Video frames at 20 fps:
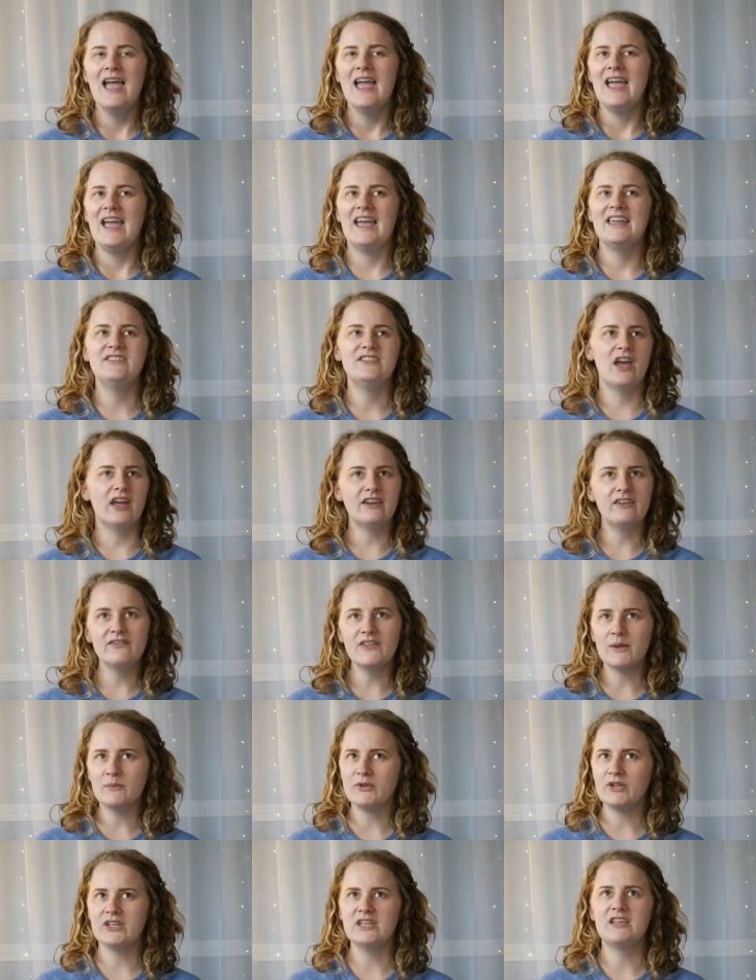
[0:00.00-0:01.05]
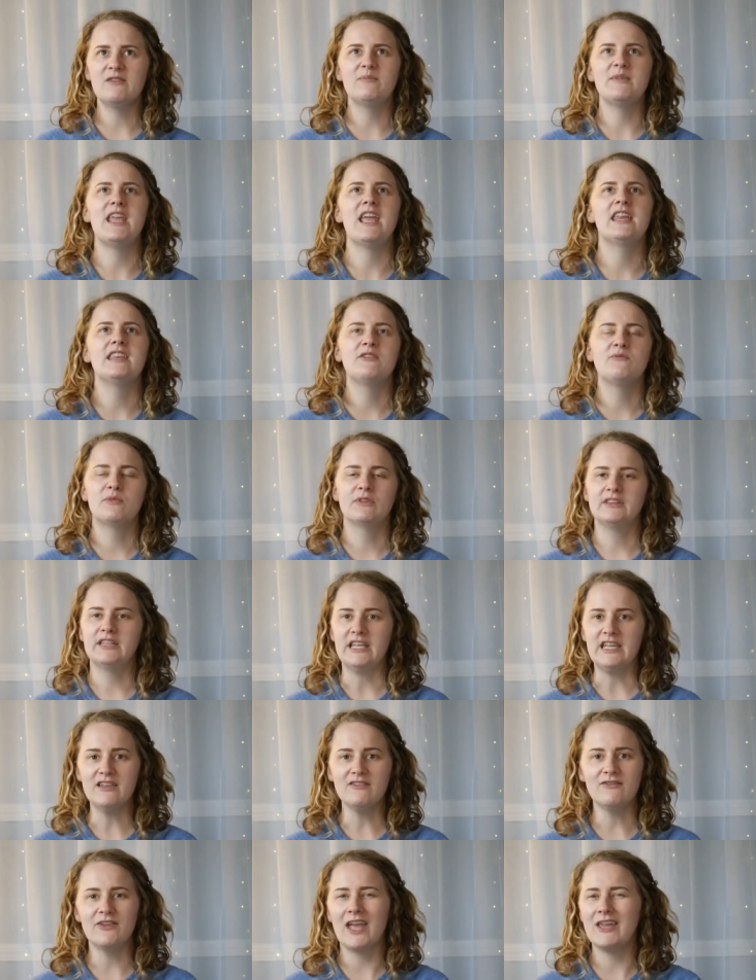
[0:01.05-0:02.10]
and none of them could give me any
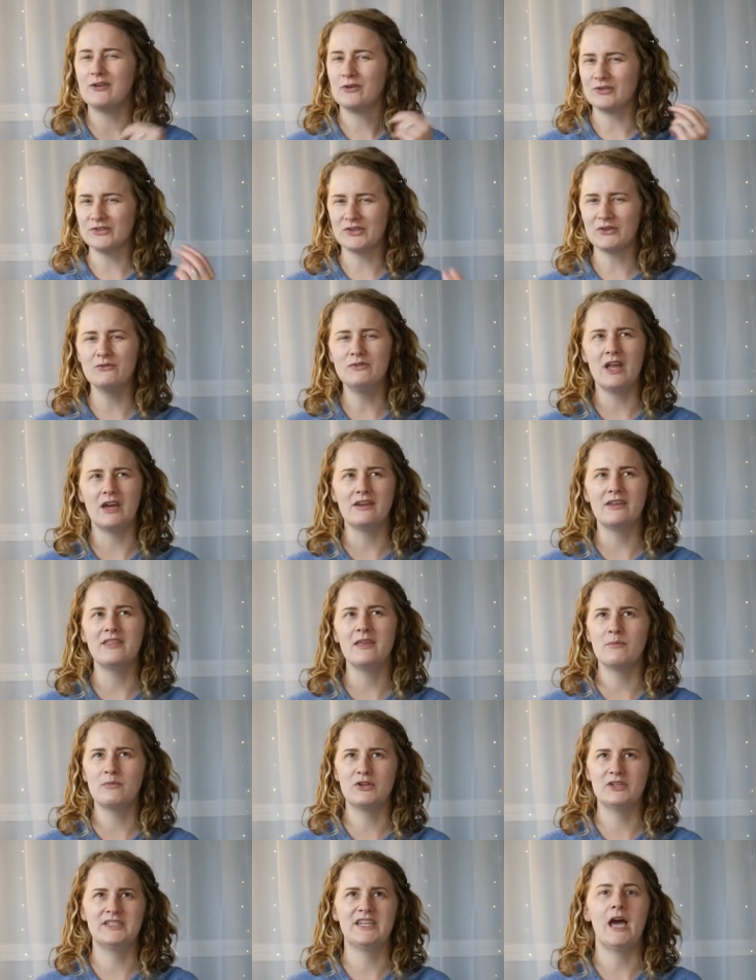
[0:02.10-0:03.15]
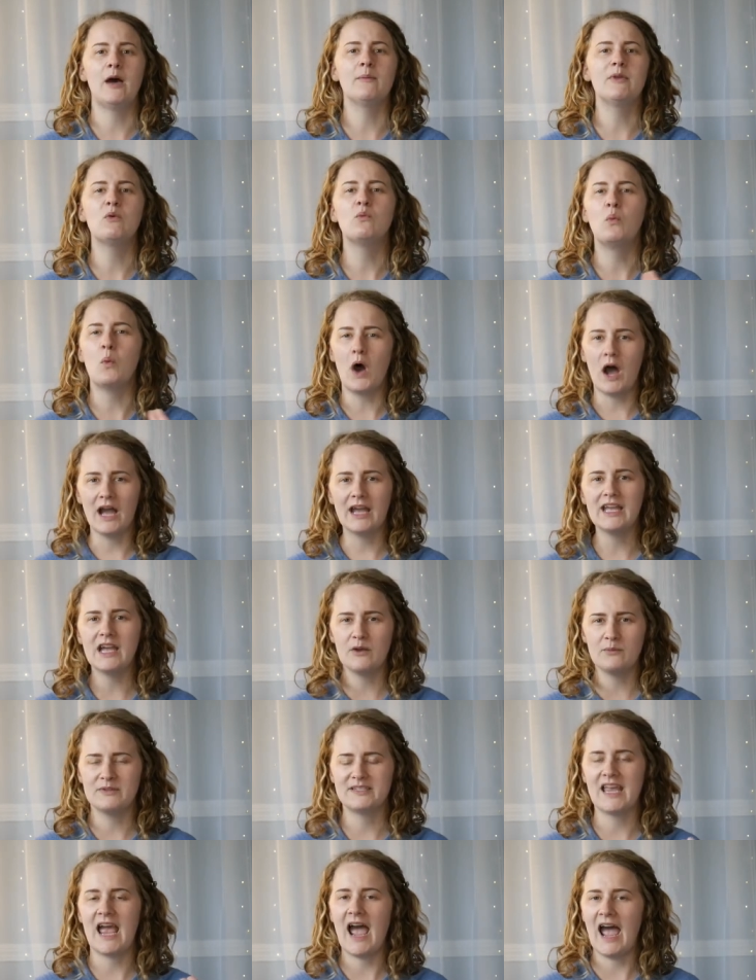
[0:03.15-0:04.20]
relief, and also none of them could tell me why I
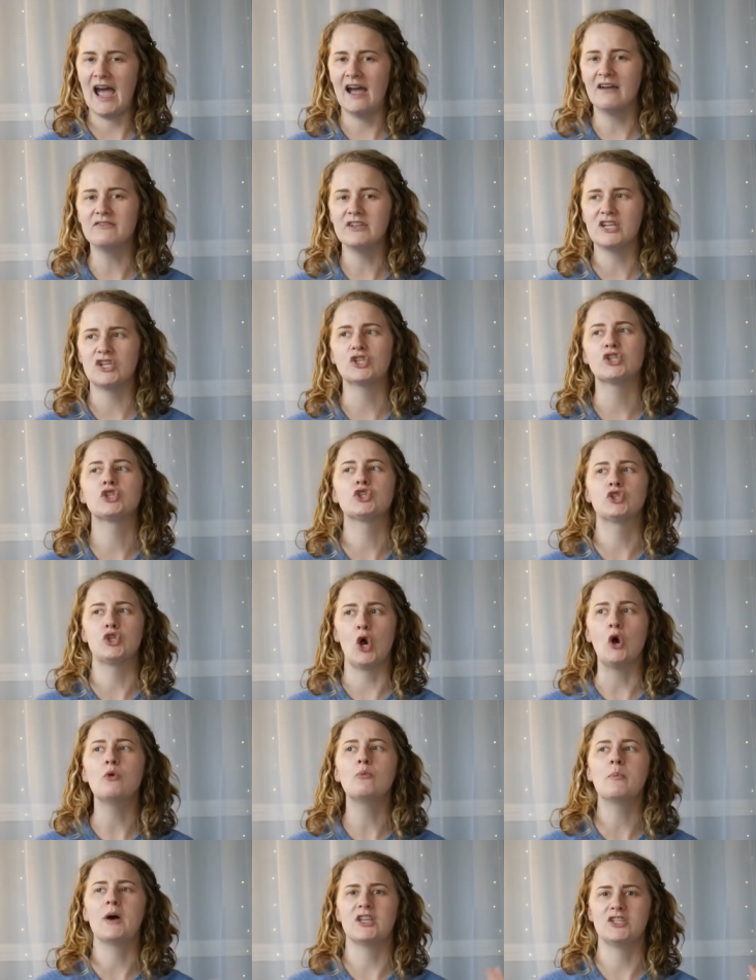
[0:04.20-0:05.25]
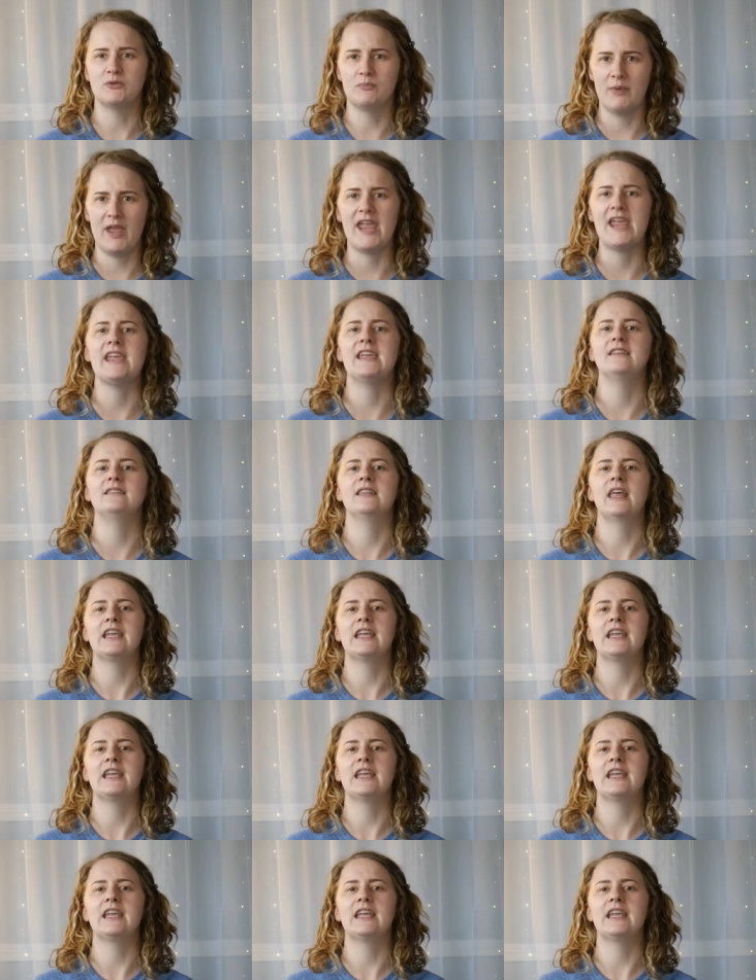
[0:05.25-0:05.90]
was having so much pain.